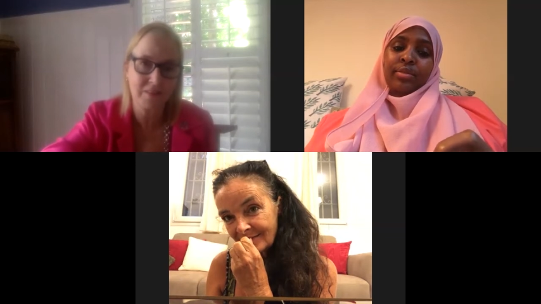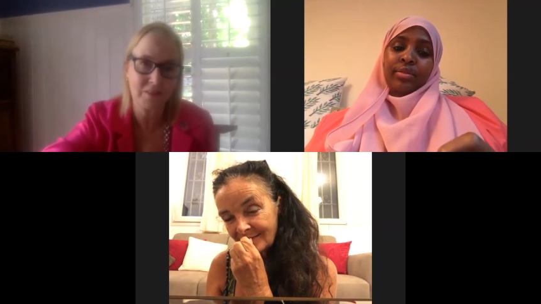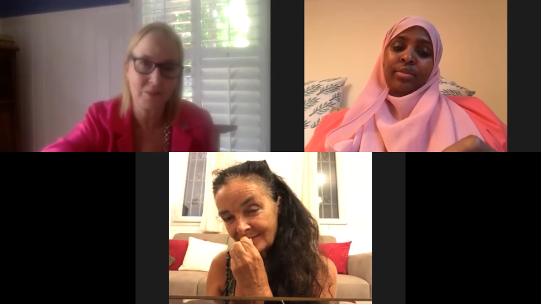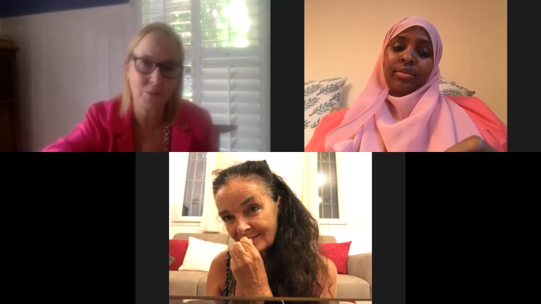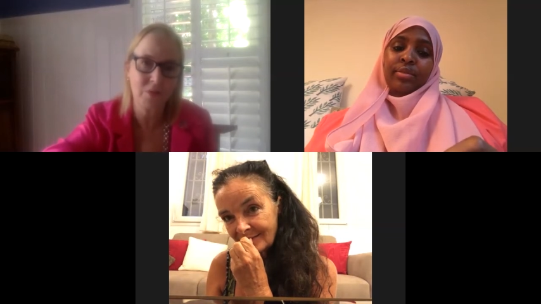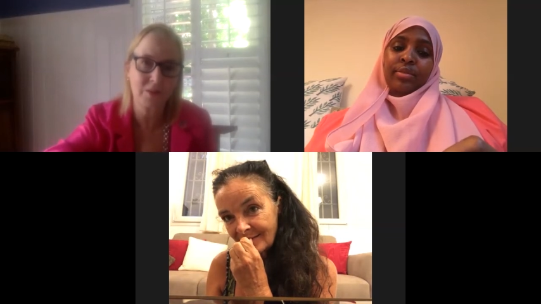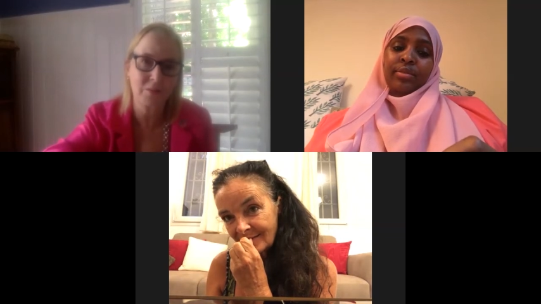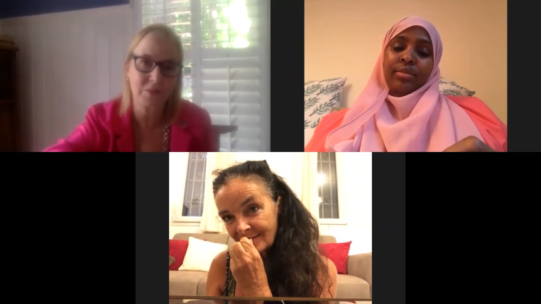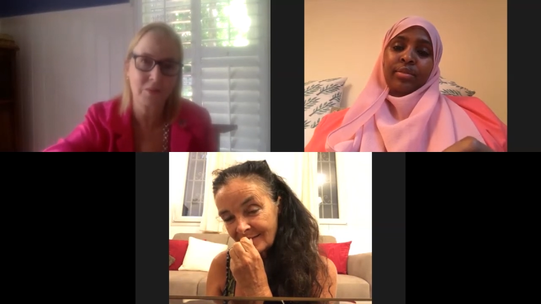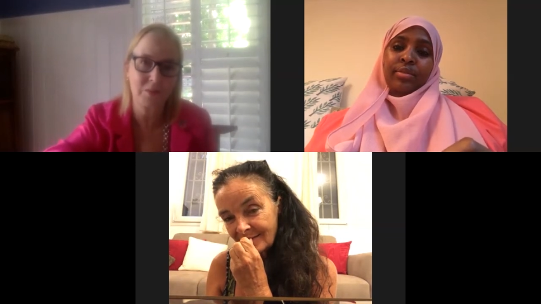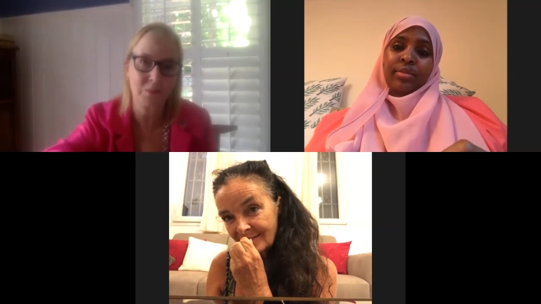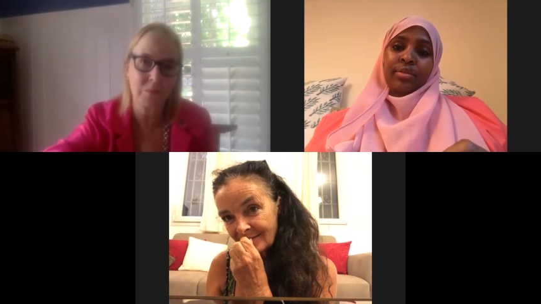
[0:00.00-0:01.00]
Speaker 1: you were
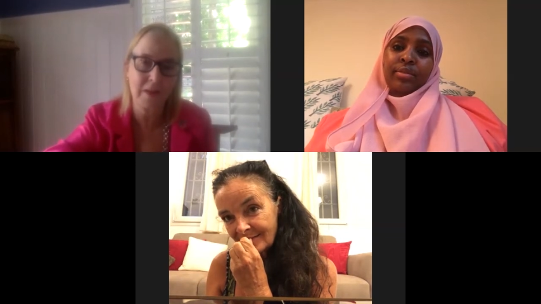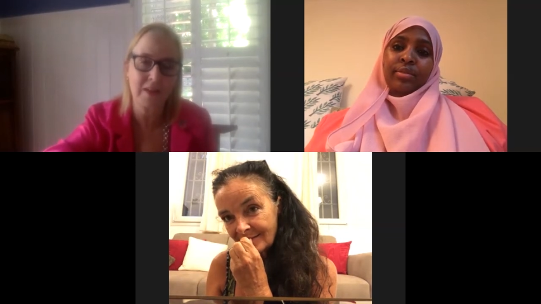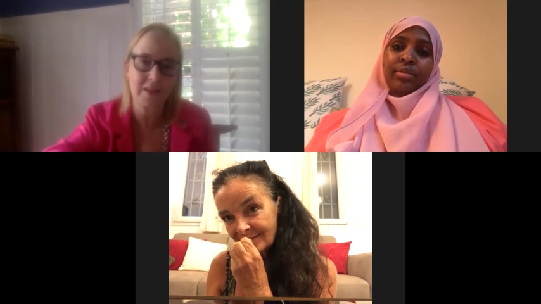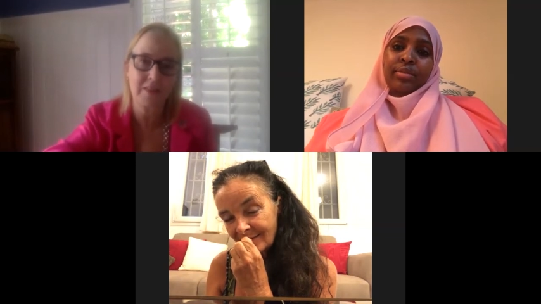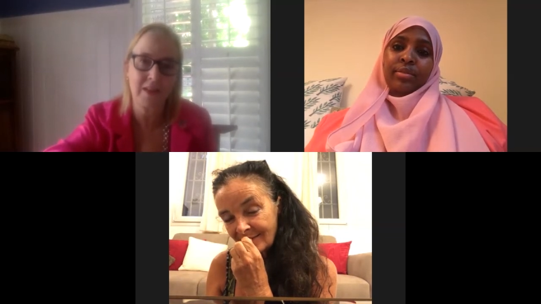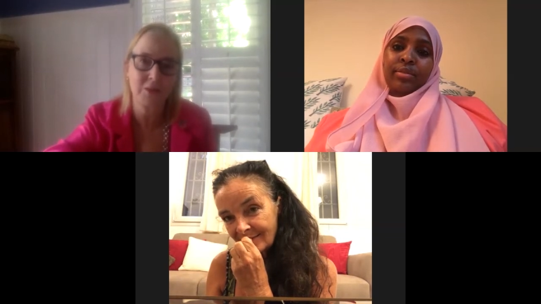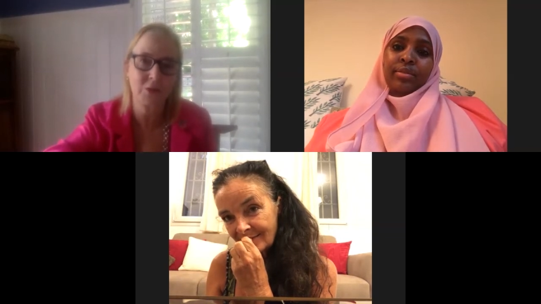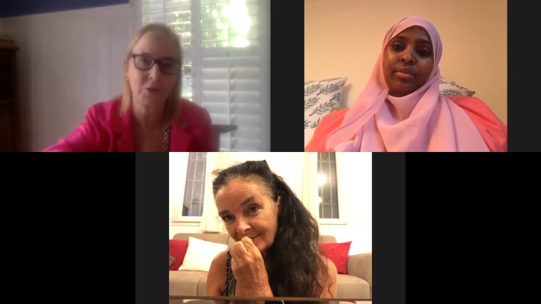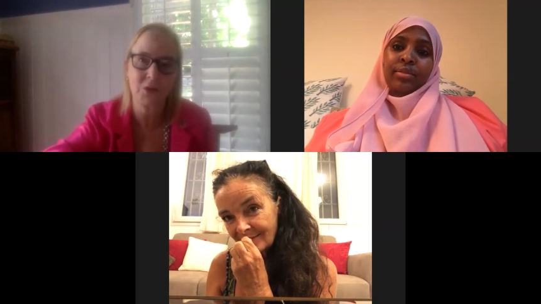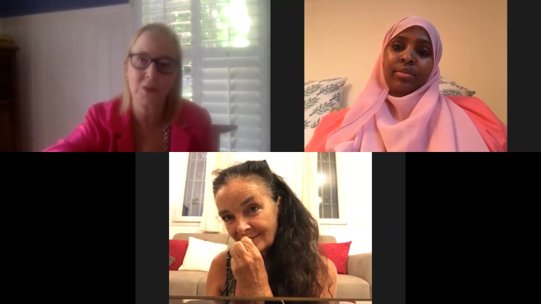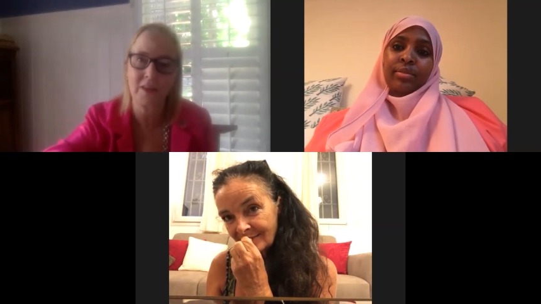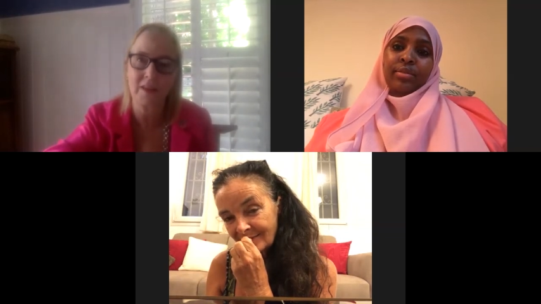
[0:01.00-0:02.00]
making that
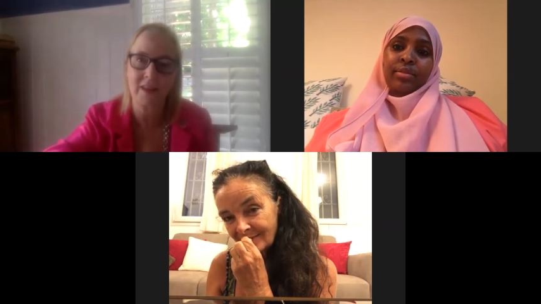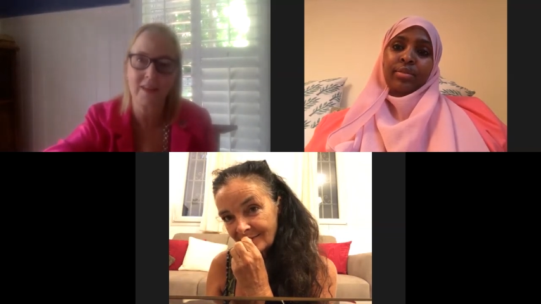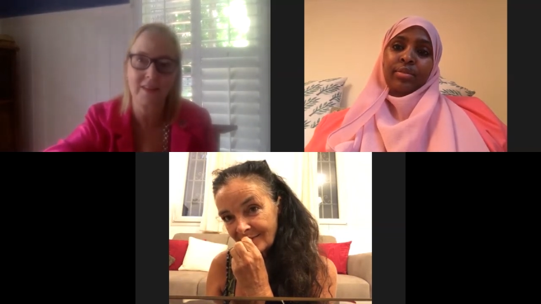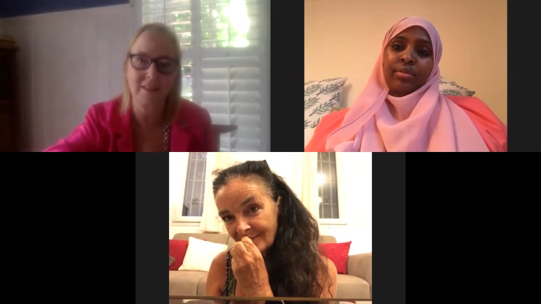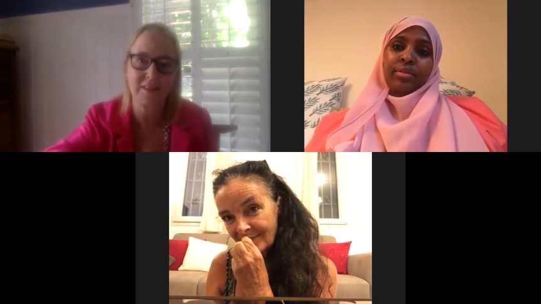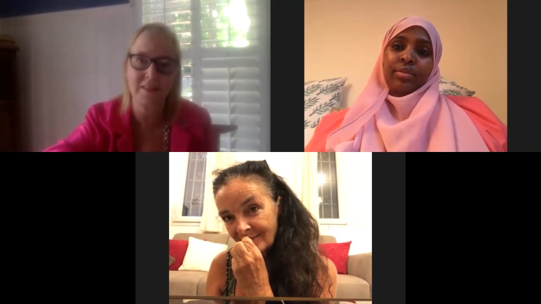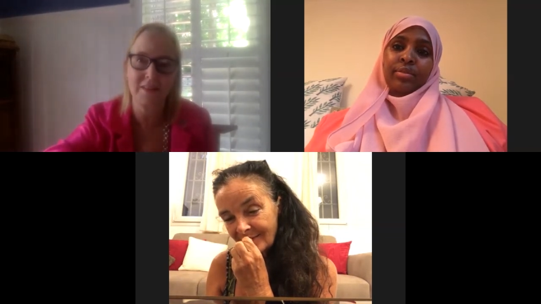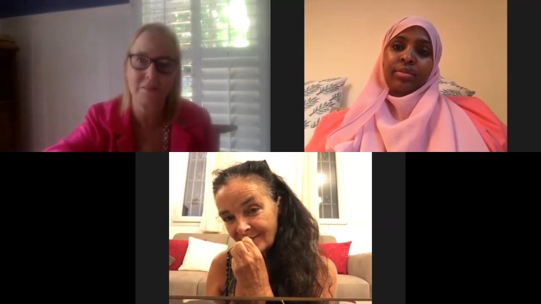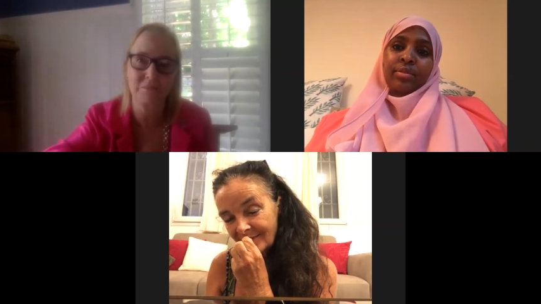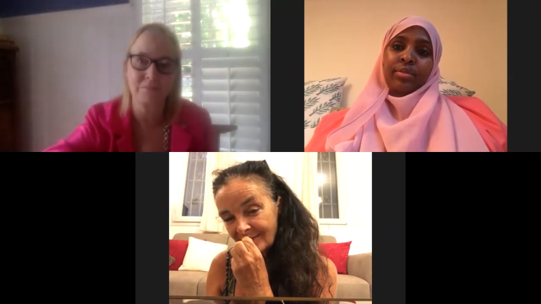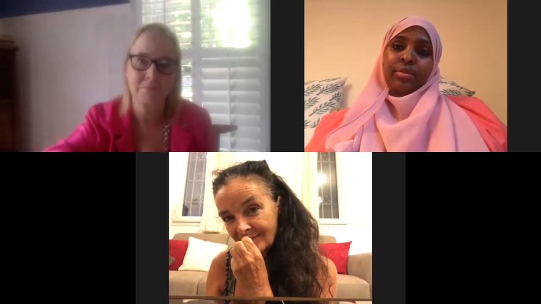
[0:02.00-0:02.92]
journey and um,